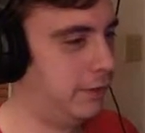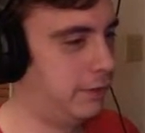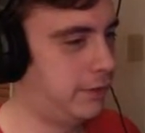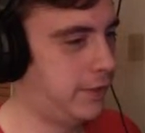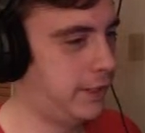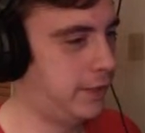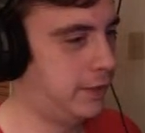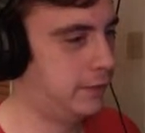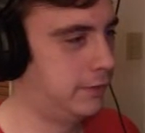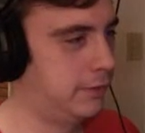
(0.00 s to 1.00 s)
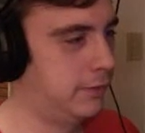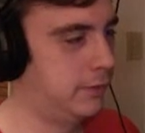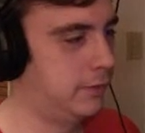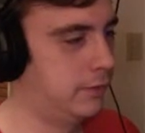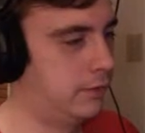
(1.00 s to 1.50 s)
Okay.
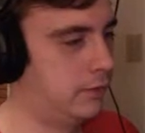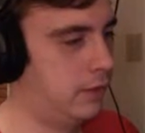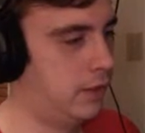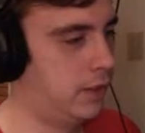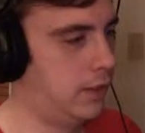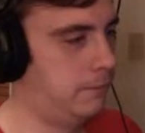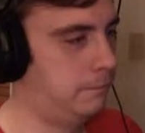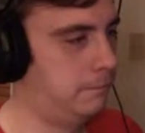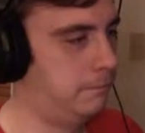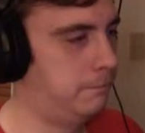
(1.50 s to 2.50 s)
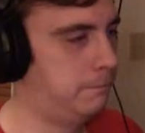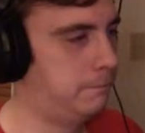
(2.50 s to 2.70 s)
Um...